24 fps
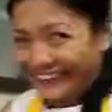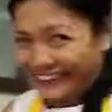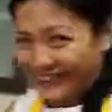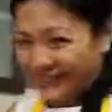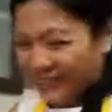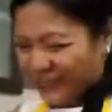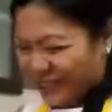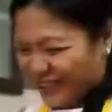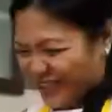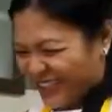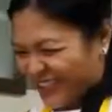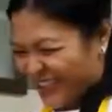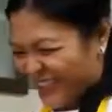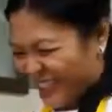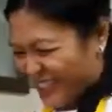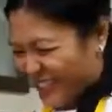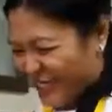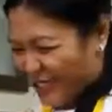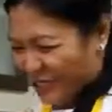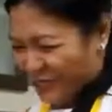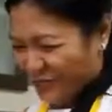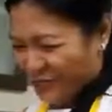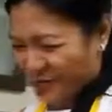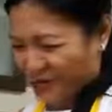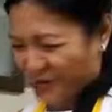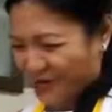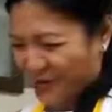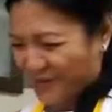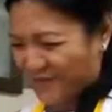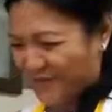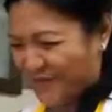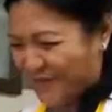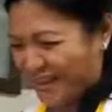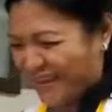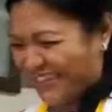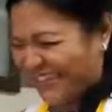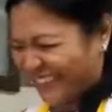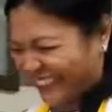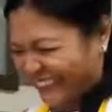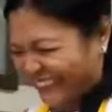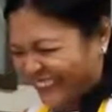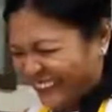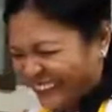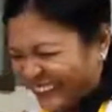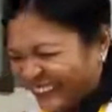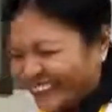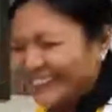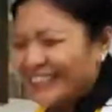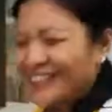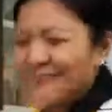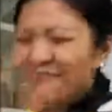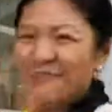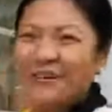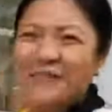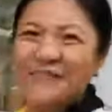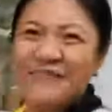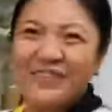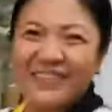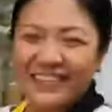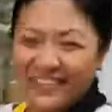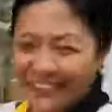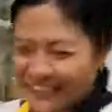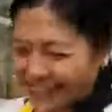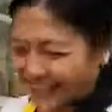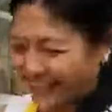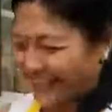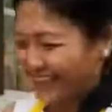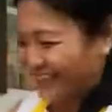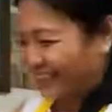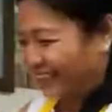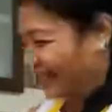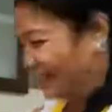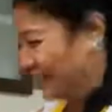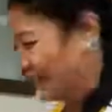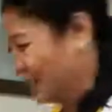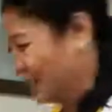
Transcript: Because this is turmeric paste, my fingernails are all